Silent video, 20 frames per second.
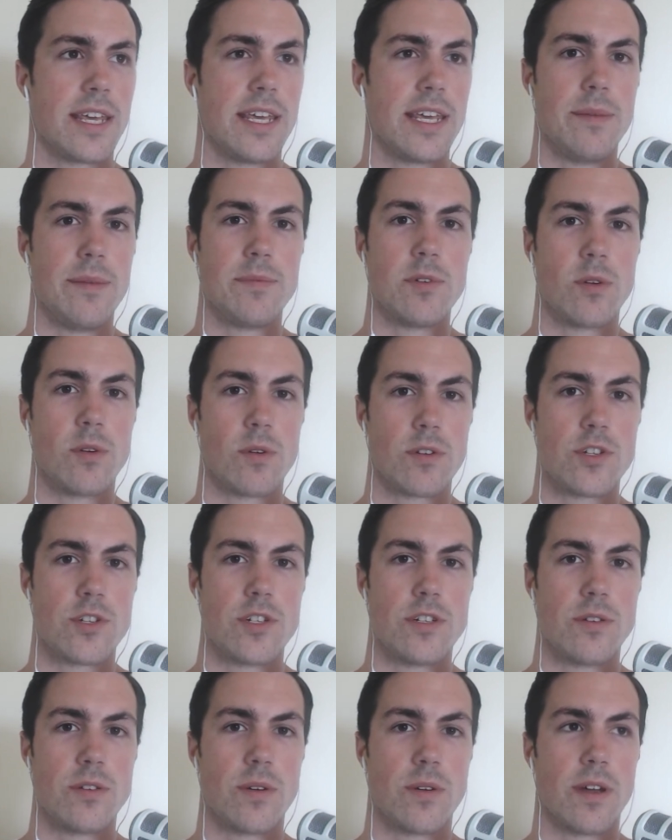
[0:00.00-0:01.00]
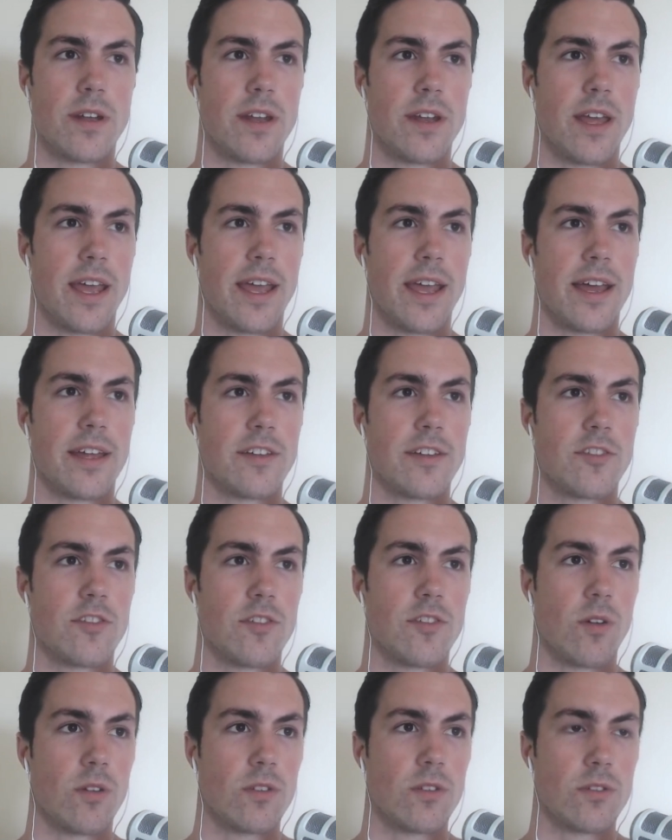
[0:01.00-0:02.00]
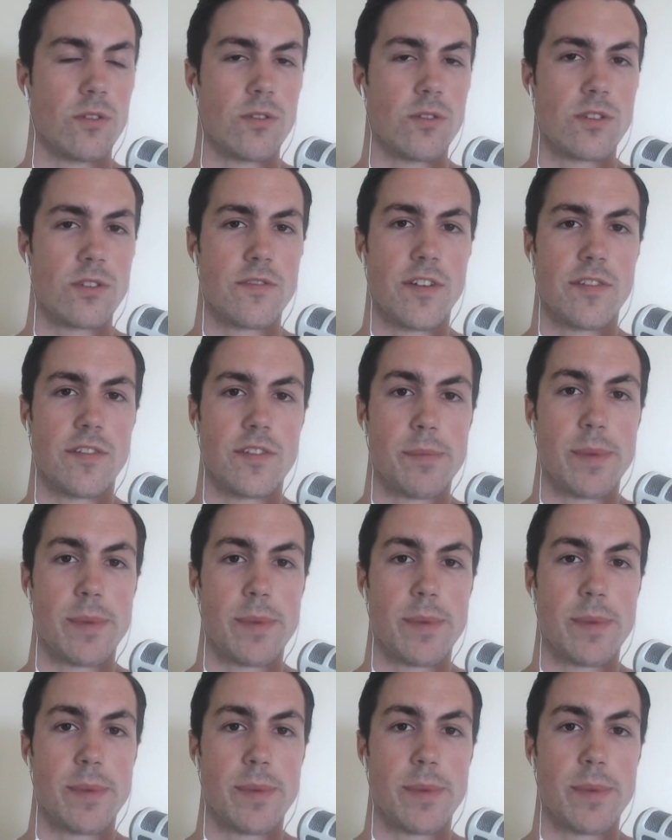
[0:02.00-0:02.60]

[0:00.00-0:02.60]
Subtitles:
keep doing what you're doing and you'll lose 50